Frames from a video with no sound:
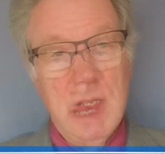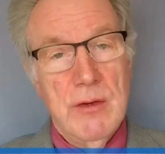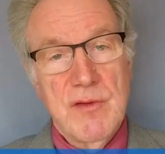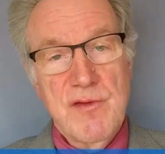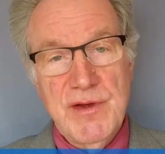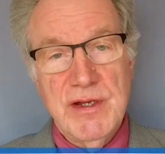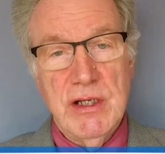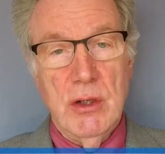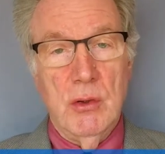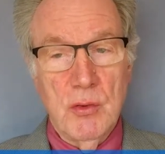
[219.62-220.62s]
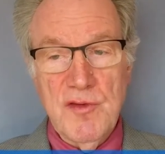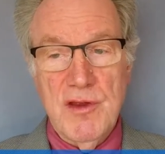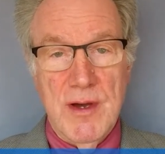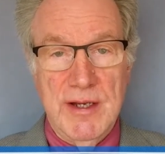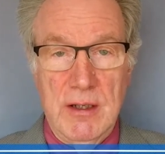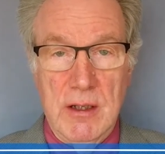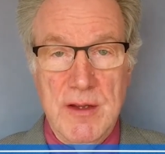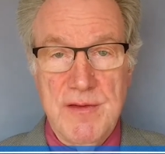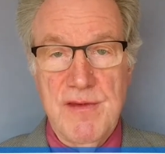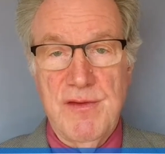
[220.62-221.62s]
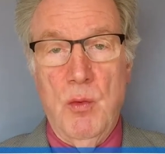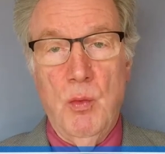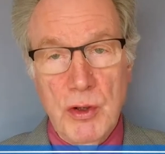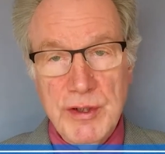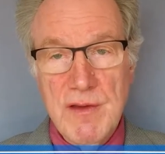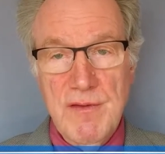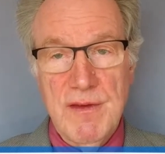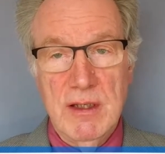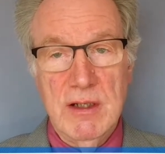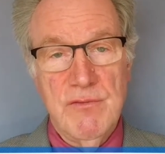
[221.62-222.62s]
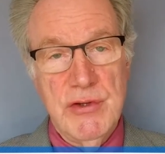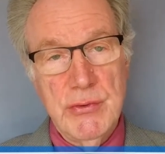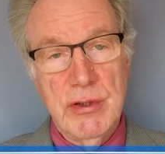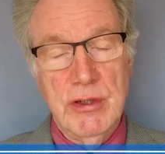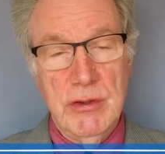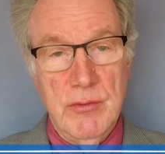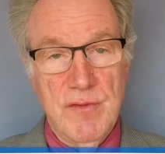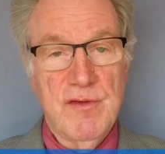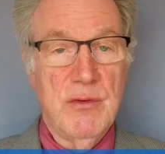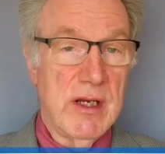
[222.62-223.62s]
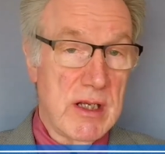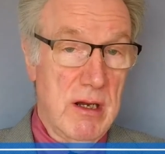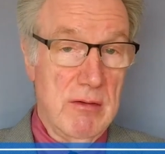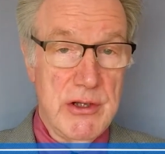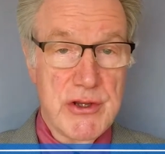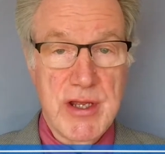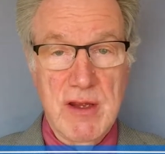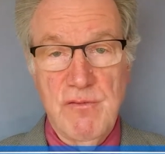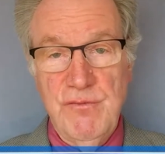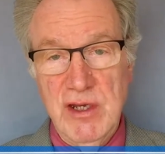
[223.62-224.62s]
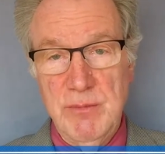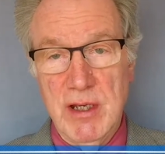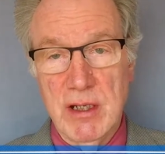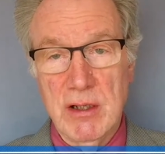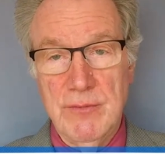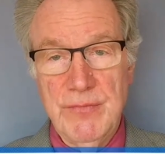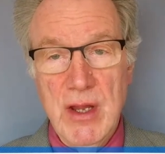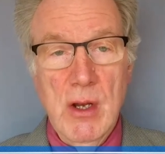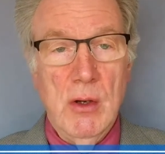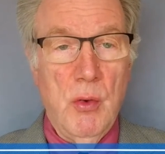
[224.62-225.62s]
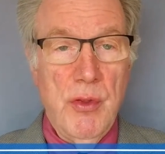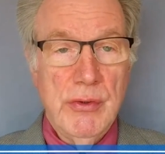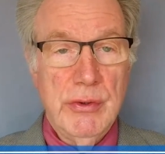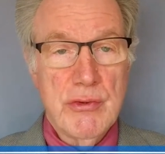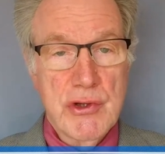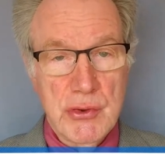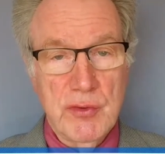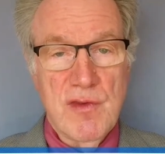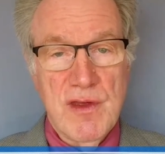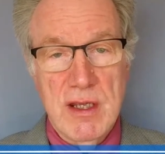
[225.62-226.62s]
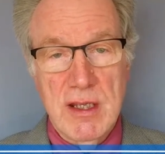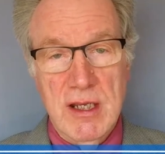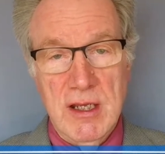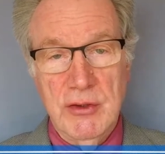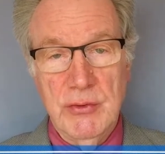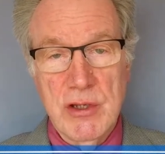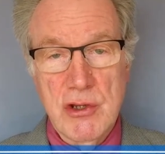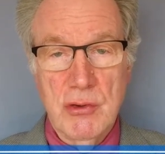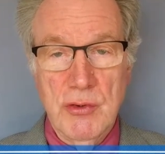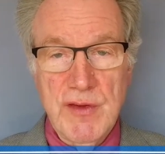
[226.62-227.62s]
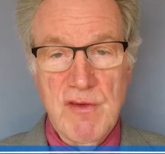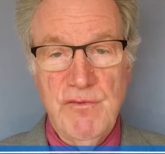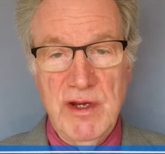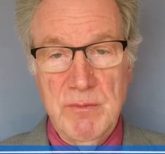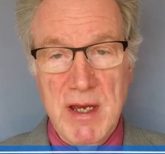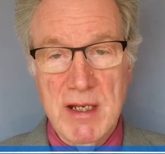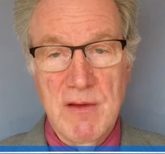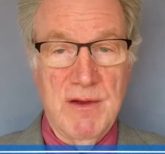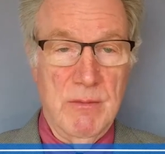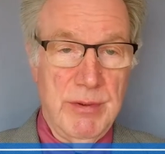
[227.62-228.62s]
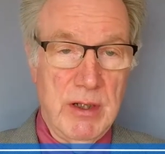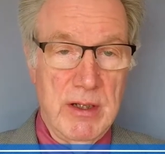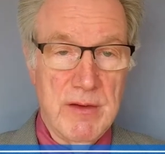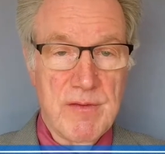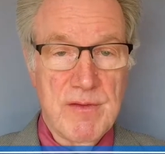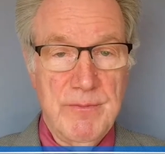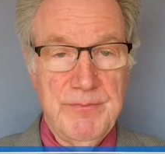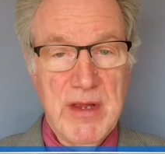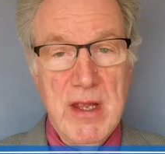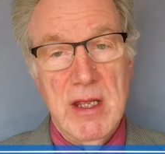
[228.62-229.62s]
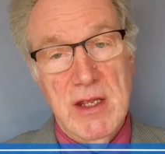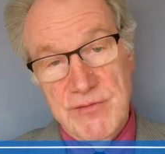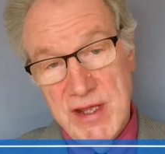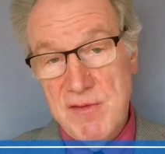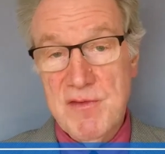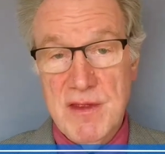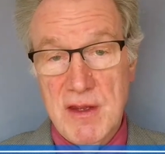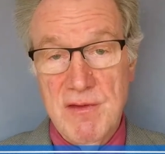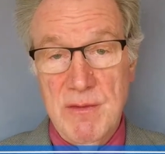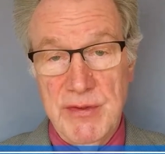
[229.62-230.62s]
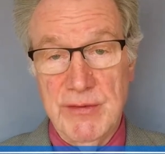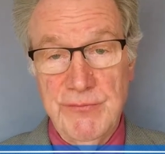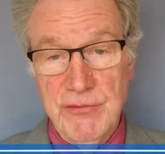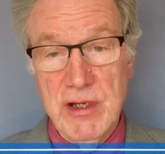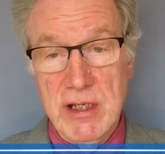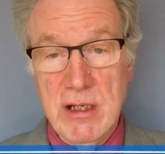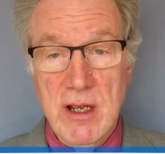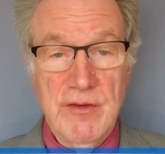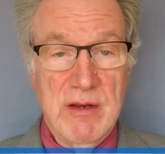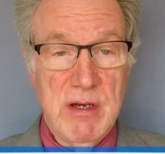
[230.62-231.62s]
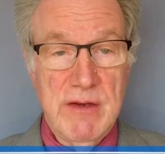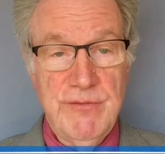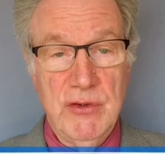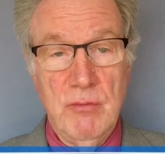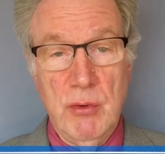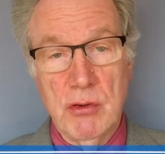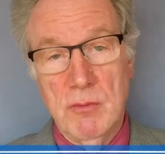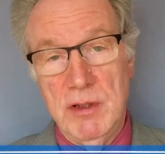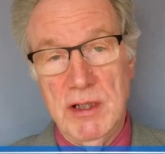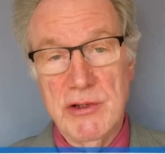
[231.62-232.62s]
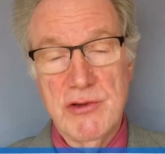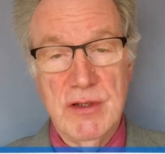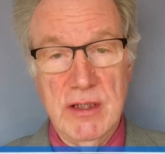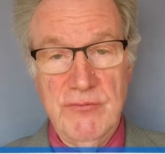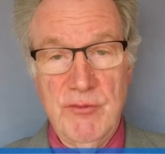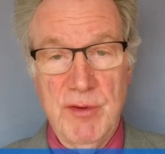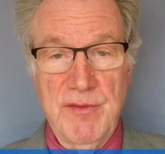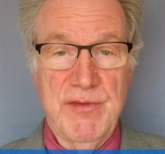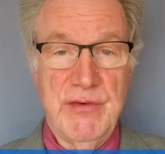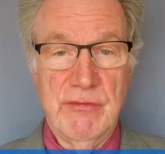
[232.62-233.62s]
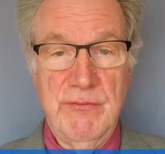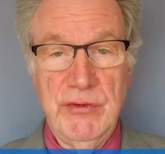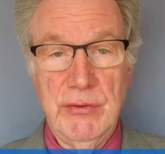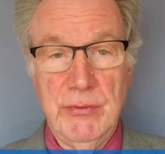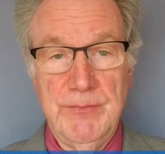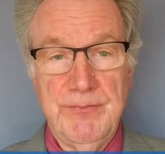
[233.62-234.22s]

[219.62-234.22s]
The study also analyses what incentives you can use to encourage guest feedback although you should take care to ensure this feedback is unbiased. If guests get something free, they may feel more obliged to leave a positive review.